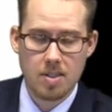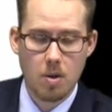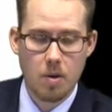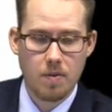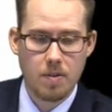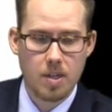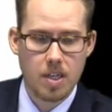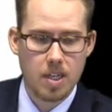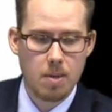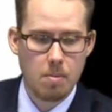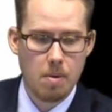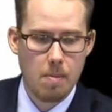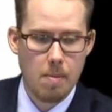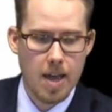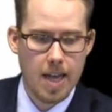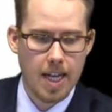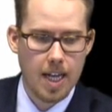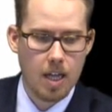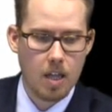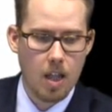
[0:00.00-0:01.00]
So if you're going to be
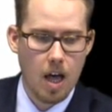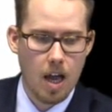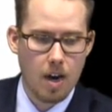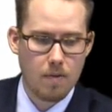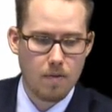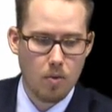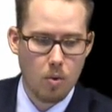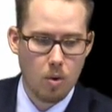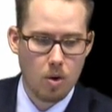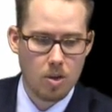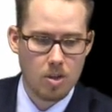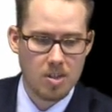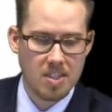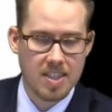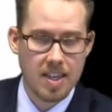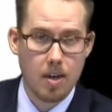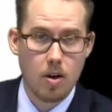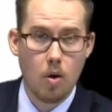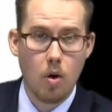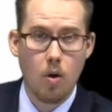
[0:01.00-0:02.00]
making a lot of
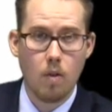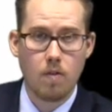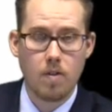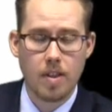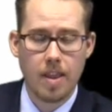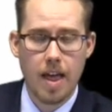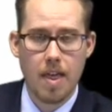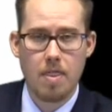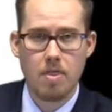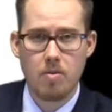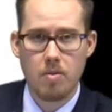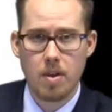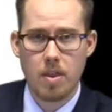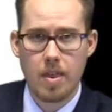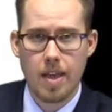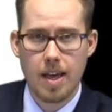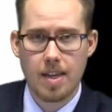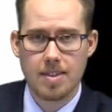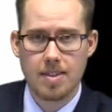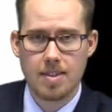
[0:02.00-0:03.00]
orders that are over that
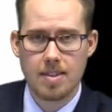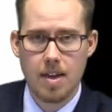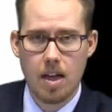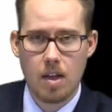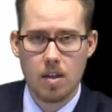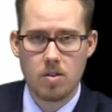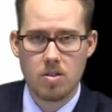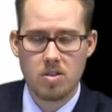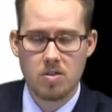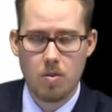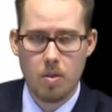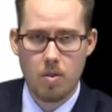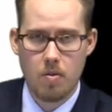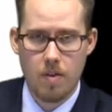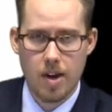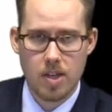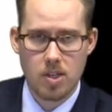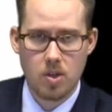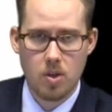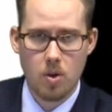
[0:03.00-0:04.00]
$3,000
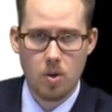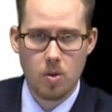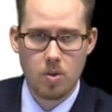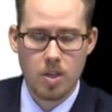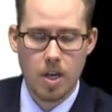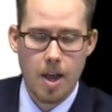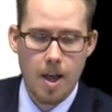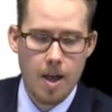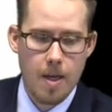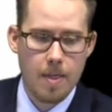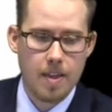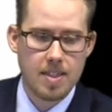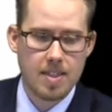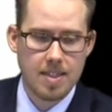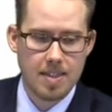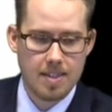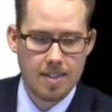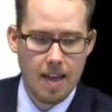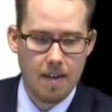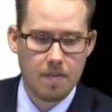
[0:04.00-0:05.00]
threshold,
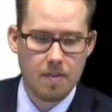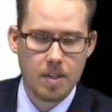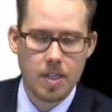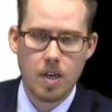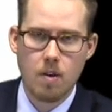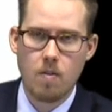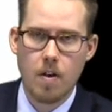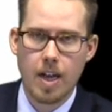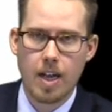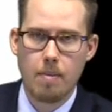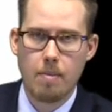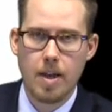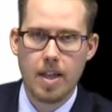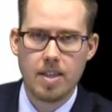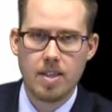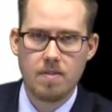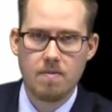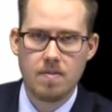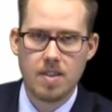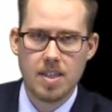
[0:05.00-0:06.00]
this is definitely a
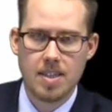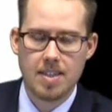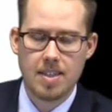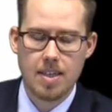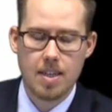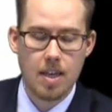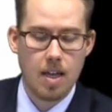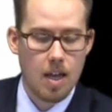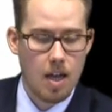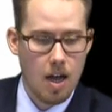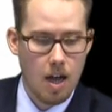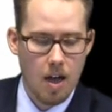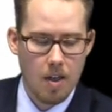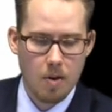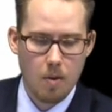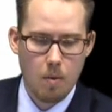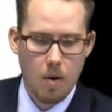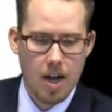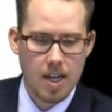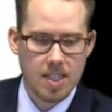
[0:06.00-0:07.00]
recommended visit.
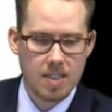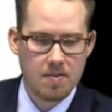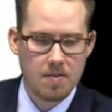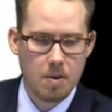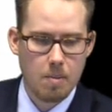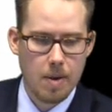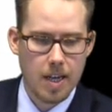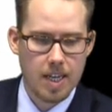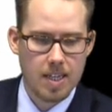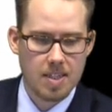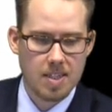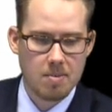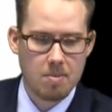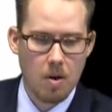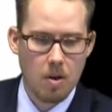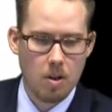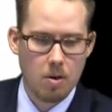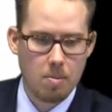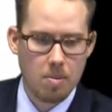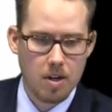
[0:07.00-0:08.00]
Otherwise, if you're making
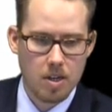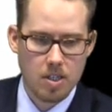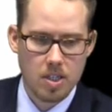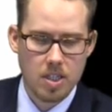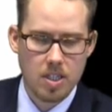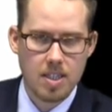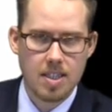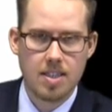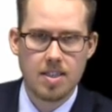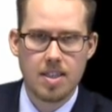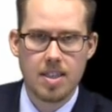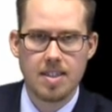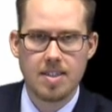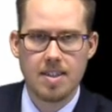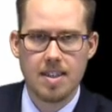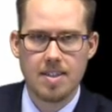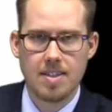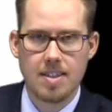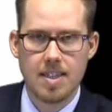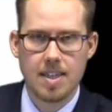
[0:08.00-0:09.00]
smaller purchases,
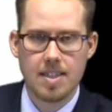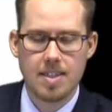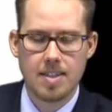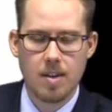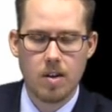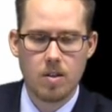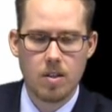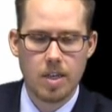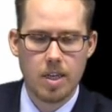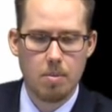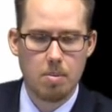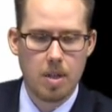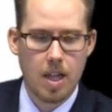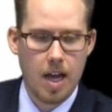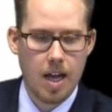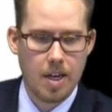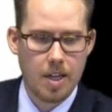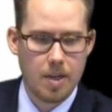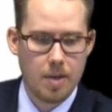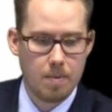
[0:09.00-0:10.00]
this doesn't necessarily
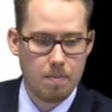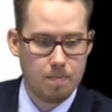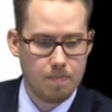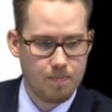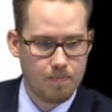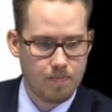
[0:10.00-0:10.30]
apply to you.